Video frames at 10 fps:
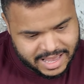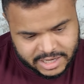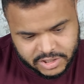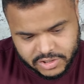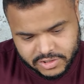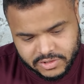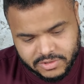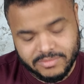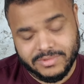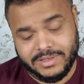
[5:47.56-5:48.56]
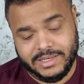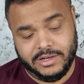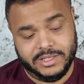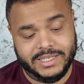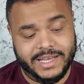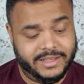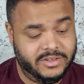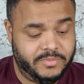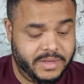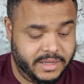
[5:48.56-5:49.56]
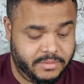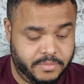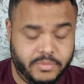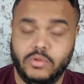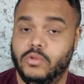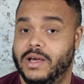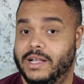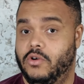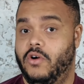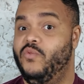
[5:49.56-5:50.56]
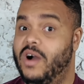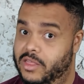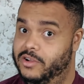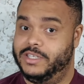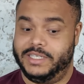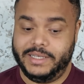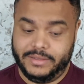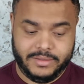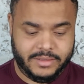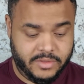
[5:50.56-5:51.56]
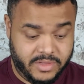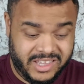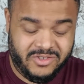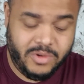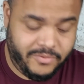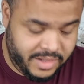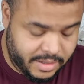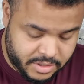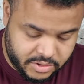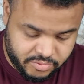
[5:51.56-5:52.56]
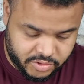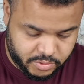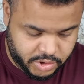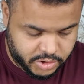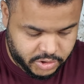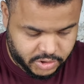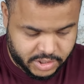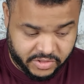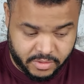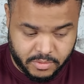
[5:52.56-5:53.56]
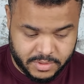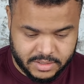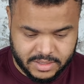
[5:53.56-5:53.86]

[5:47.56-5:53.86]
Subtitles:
I just don't see our settlers being able to pull that off. While they're skilled, they do have limited resources at the moment,